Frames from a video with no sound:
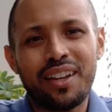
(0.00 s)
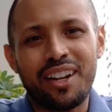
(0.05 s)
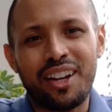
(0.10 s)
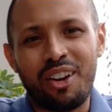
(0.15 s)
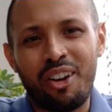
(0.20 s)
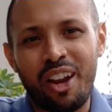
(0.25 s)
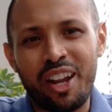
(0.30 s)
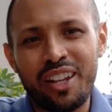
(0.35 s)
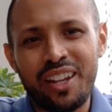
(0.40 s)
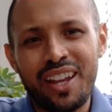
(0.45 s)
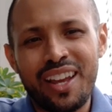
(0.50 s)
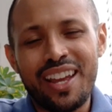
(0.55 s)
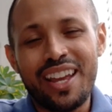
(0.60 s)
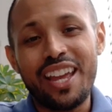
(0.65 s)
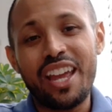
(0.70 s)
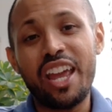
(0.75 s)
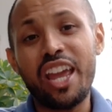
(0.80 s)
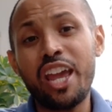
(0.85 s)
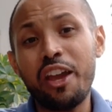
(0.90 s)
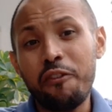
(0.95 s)
all right?
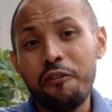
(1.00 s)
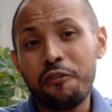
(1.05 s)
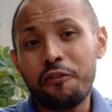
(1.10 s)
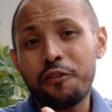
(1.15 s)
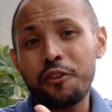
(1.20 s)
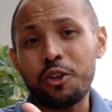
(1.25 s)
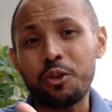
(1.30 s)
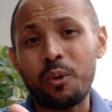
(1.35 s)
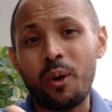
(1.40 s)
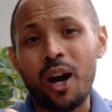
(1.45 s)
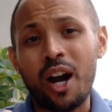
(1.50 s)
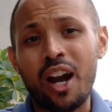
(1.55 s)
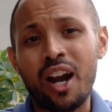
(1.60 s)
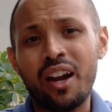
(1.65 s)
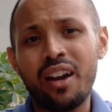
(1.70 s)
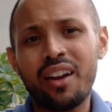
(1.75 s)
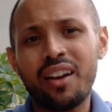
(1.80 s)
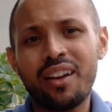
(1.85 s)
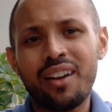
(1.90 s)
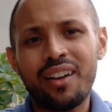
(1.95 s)
If you
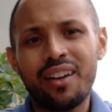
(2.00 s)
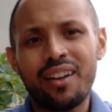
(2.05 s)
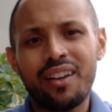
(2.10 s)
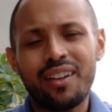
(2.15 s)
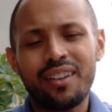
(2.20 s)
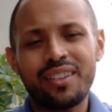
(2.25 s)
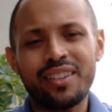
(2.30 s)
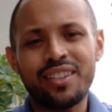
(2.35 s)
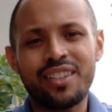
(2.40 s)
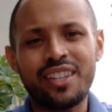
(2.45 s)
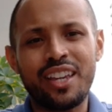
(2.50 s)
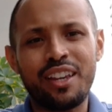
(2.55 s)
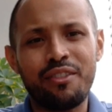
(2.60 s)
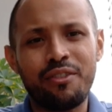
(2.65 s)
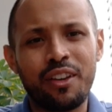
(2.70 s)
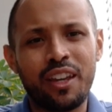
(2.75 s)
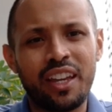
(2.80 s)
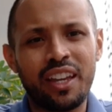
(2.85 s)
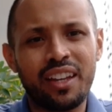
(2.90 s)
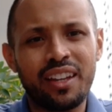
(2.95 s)
are
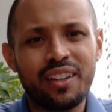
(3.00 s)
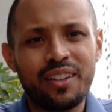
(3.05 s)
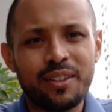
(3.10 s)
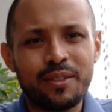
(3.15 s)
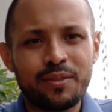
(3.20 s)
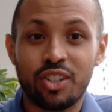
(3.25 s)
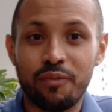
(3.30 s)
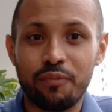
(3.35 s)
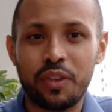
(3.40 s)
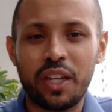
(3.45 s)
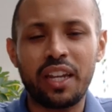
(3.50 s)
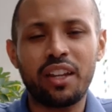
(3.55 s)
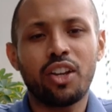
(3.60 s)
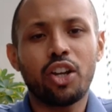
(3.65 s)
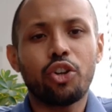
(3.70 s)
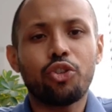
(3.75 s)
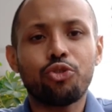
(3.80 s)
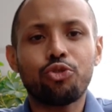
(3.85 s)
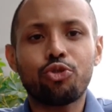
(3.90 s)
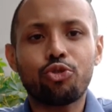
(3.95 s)
giving something
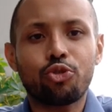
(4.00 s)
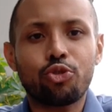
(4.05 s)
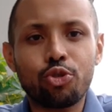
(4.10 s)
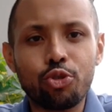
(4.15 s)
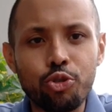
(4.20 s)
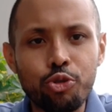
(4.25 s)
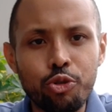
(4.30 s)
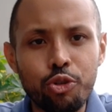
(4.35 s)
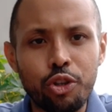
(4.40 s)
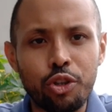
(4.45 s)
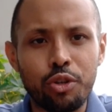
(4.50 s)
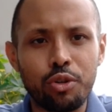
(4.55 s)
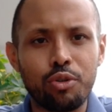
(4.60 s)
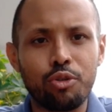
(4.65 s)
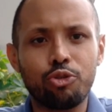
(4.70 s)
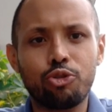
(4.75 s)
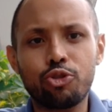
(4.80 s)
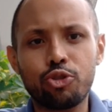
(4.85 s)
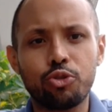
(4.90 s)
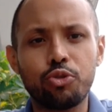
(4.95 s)
to
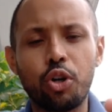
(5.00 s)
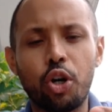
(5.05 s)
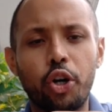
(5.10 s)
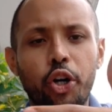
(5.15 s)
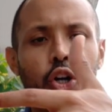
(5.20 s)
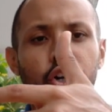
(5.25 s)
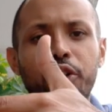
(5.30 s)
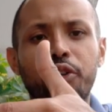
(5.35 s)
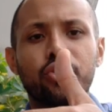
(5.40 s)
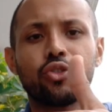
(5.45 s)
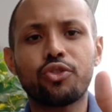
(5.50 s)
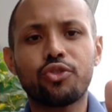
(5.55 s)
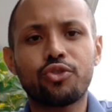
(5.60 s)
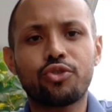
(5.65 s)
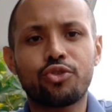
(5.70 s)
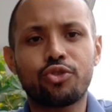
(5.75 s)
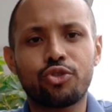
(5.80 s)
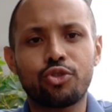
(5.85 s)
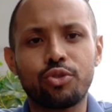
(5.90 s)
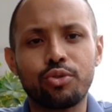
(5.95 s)
you, to her,
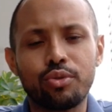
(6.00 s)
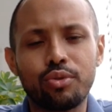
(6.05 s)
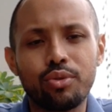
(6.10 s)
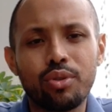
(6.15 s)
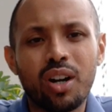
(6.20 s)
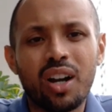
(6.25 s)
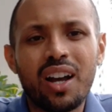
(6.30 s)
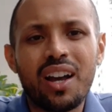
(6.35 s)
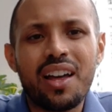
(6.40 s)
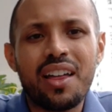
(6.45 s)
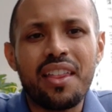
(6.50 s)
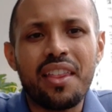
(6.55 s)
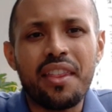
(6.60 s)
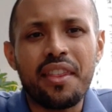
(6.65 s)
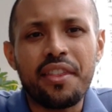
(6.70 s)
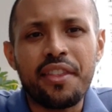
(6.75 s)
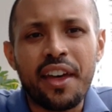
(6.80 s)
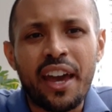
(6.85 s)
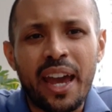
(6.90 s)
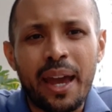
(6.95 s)
to
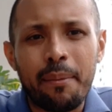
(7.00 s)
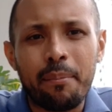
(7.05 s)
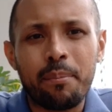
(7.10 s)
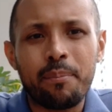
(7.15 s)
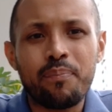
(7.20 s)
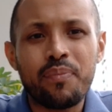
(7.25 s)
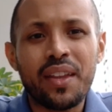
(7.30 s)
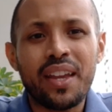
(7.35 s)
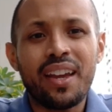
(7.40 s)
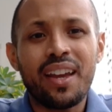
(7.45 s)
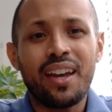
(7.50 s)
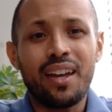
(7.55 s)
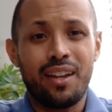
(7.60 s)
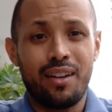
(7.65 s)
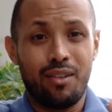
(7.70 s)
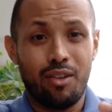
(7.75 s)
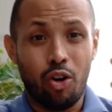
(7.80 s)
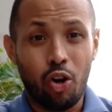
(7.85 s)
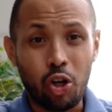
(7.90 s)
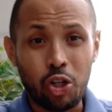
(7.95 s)
them.
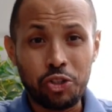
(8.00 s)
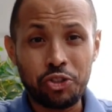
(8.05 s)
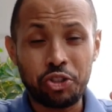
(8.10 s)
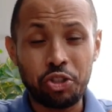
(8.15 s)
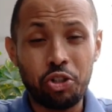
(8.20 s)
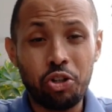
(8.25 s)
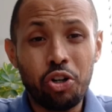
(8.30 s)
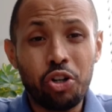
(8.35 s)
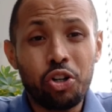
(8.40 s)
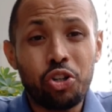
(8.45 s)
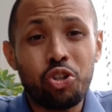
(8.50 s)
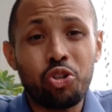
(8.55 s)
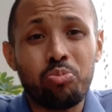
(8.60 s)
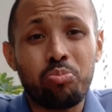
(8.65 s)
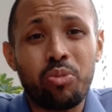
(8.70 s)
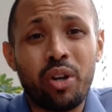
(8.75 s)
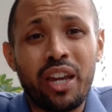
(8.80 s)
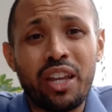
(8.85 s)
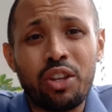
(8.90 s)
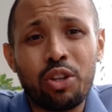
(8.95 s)
Also, you
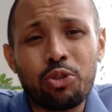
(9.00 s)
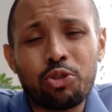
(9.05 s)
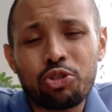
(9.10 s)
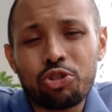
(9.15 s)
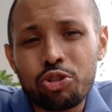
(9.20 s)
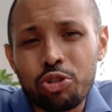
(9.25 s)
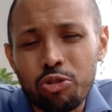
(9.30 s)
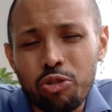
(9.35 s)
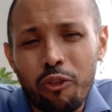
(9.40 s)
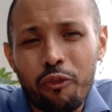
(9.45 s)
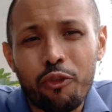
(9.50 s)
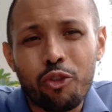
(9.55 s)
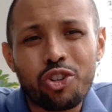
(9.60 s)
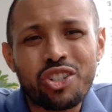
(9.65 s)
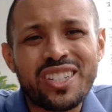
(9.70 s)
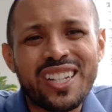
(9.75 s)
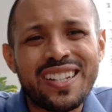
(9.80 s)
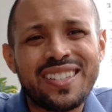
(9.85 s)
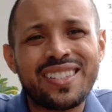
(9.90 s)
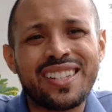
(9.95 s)
may use to for
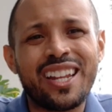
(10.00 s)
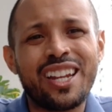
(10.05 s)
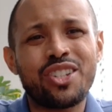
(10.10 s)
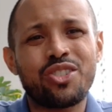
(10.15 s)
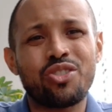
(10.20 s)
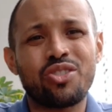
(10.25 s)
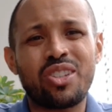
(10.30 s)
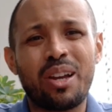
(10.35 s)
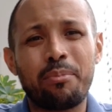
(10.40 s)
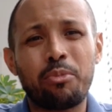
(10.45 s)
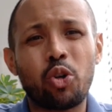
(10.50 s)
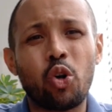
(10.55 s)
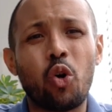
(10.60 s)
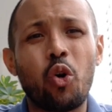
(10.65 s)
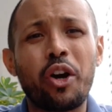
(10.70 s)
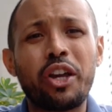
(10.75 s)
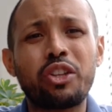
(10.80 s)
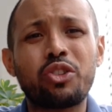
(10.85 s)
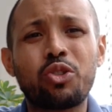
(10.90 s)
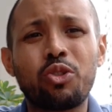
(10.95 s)
destinations. I'm
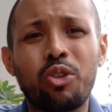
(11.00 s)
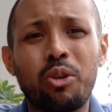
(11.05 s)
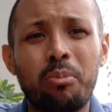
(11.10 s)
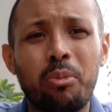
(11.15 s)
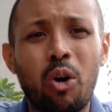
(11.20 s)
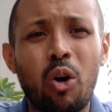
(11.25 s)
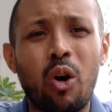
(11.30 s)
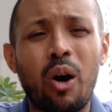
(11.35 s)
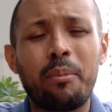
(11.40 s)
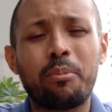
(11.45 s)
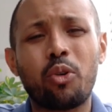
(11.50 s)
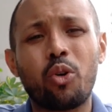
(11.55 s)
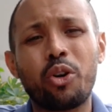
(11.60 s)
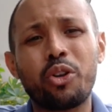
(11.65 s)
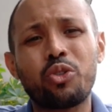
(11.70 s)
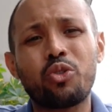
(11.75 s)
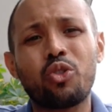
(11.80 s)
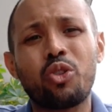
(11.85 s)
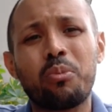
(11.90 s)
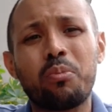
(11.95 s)
going to the mall, I'm
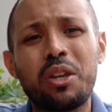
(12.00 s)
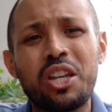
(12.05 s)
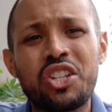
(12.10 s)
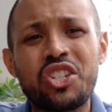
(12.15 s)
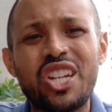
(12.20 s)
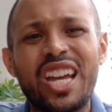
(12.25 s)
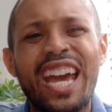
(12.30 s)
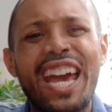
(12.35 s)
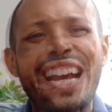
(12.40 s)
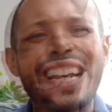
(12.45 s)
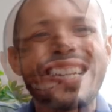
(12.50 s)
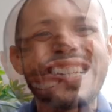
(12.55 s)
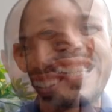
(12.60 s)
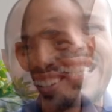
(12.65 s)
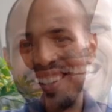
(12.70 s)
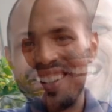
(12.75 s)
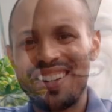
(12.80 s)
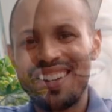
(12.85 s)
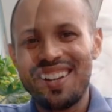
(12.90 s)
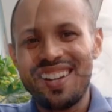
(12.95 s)
going to the beach,
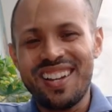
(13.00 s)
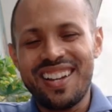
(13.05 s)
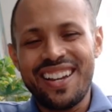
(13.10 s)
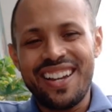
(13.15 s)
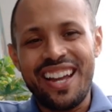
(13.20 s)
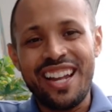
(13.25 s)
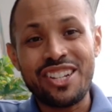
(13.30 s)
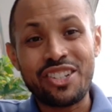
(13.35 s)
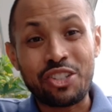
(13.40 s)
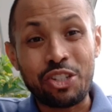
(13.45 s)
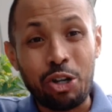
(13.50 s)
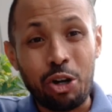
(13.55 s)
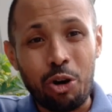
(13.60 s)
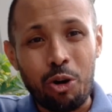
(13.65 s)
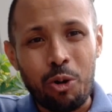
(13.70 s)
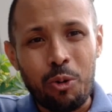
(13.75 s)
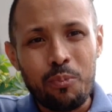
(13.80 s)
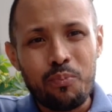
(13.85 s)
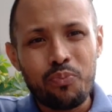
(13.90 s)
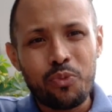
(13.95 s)
etc. And
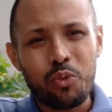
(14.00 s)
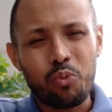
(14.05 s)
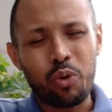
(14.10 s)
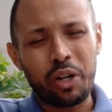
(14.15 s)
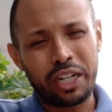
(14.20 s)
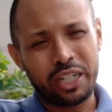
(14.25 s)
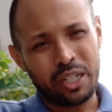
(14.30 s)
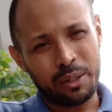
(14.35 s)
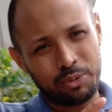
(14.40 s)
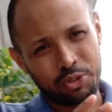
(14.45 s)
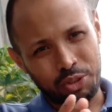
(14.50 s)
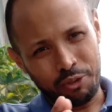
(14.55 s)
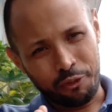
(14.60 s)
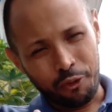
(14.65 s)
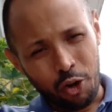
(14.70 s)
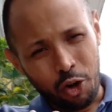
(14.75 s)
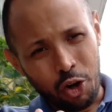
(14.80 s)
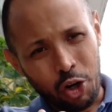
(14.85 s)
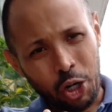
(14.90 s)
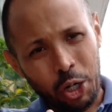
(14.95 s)
so, when it comes to
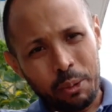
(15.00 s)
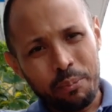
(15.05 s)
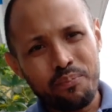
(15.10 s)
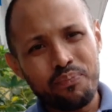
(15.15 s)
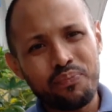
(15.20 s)
for,